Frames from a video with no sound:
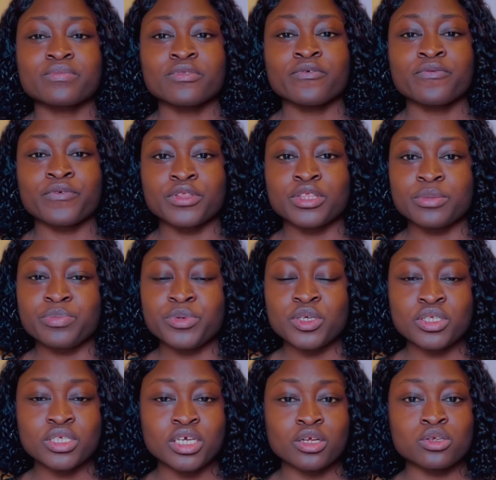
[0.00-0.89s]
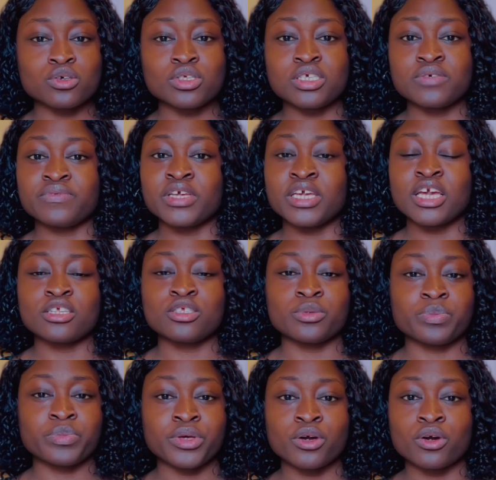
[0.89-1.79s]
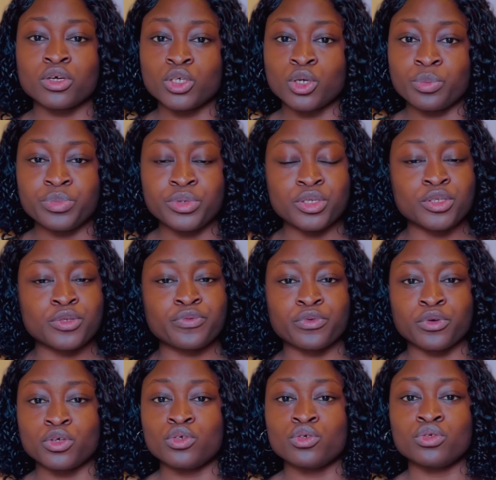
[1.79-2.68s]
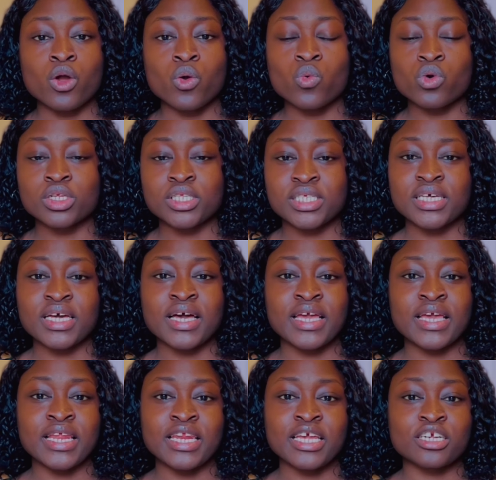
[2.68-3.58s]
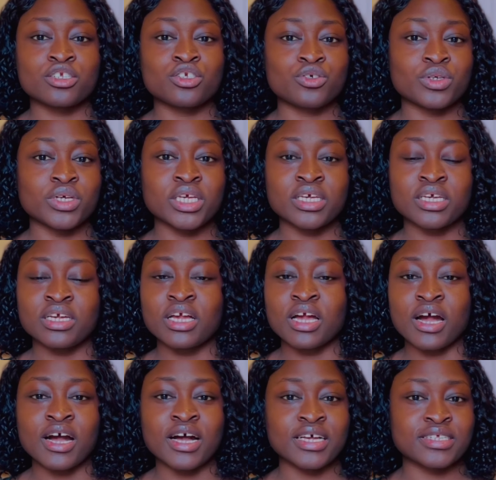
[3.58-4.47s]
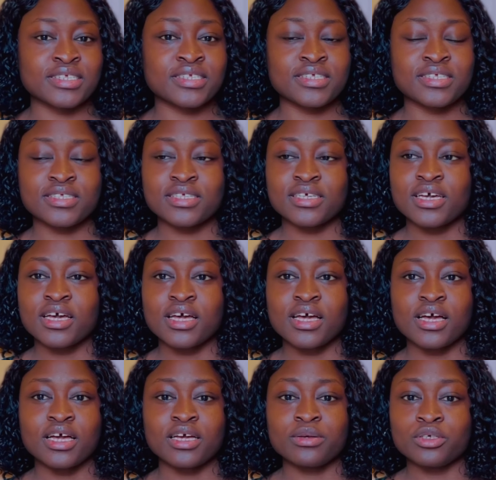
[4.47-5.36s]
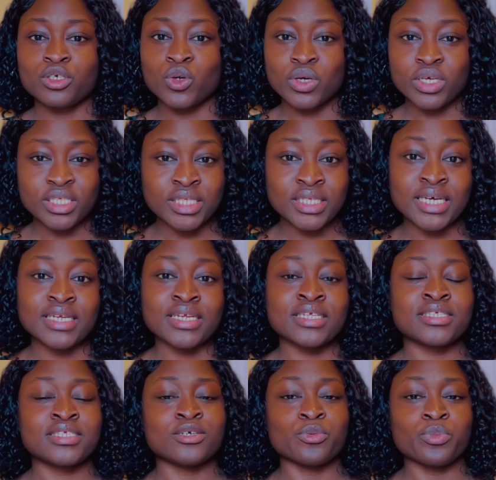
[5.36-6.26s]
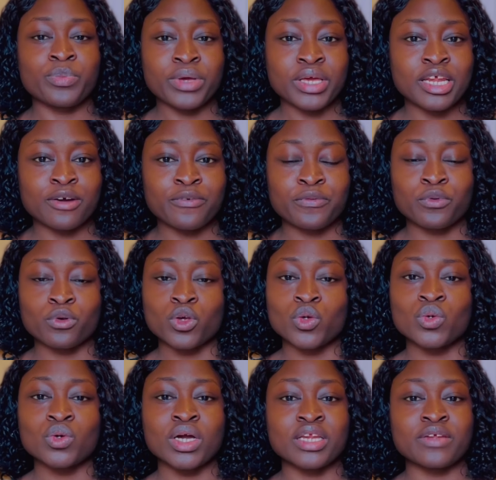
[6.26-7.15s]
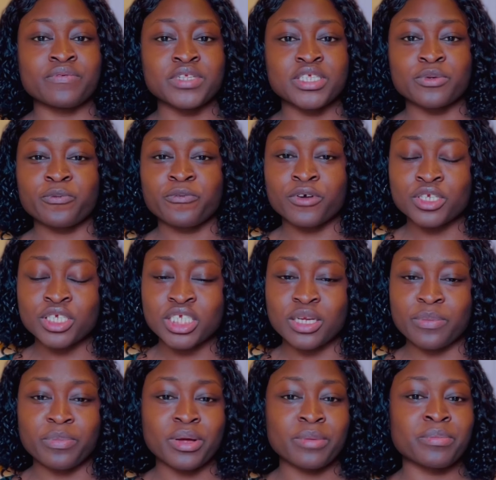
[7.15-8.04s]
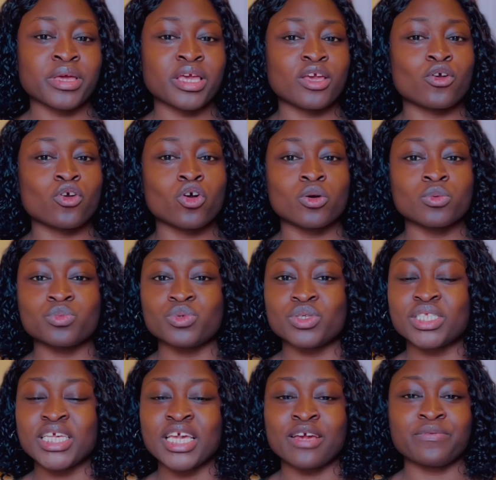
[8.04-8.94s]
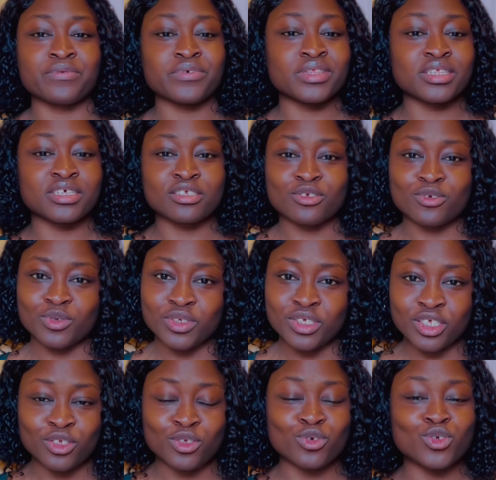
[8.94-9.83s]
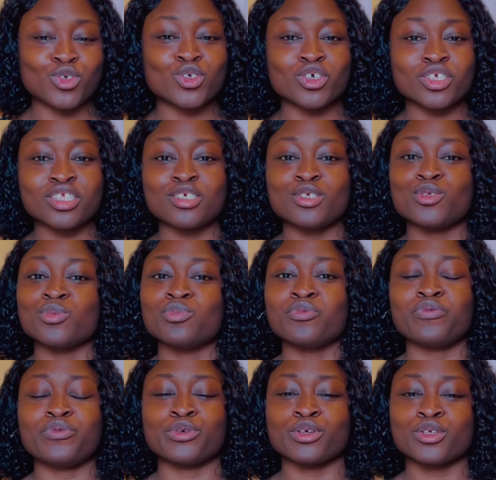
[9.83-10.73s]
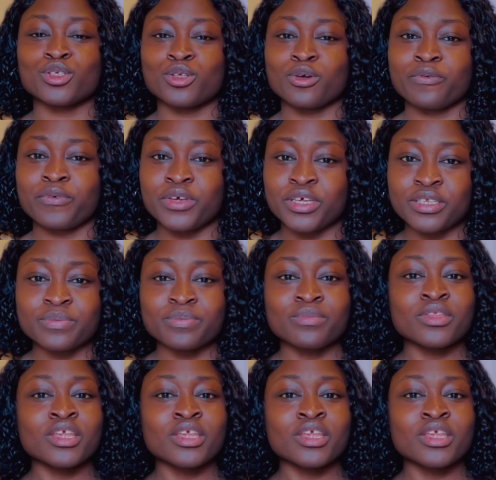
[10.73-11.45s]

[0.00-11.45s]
For the bills inclusive, they get to pay all your bills for you: water, electric, gas, your internet, they'll pay that for you. And if it's a furnished apartment, it comes with everything you need. You just need to move your stuff in.